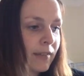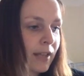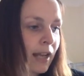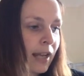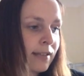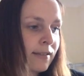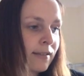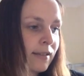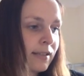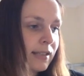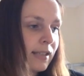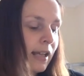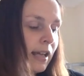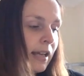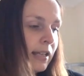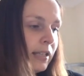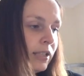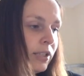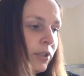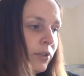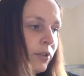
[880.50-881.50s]
as I
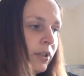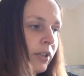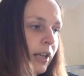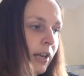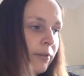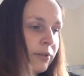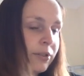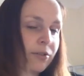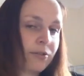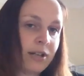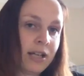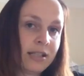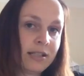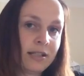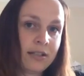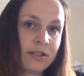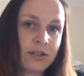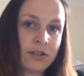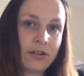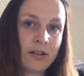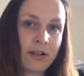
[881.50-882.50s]
say, you can go as
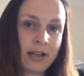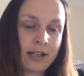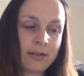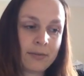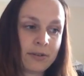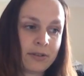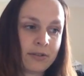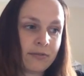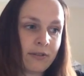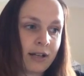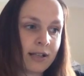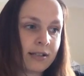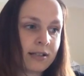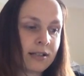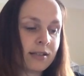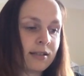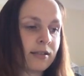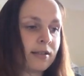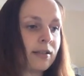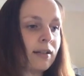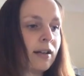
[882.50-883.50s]
crazy as you like with threads,
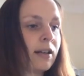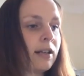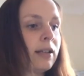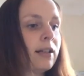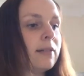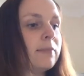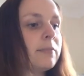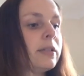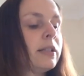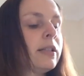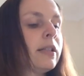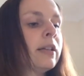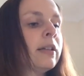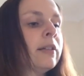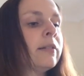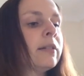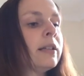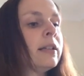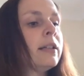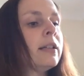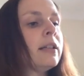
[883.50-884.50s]
it's entirely up to
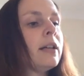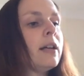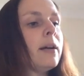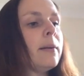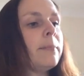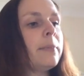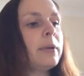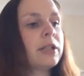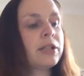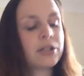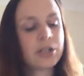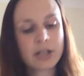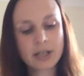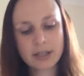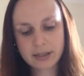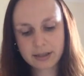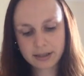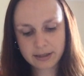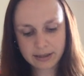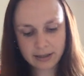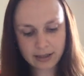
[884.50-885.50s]
you. But
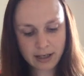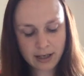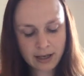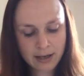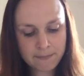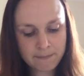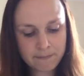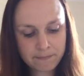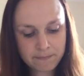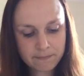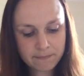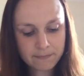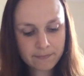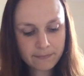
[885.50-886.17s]
just to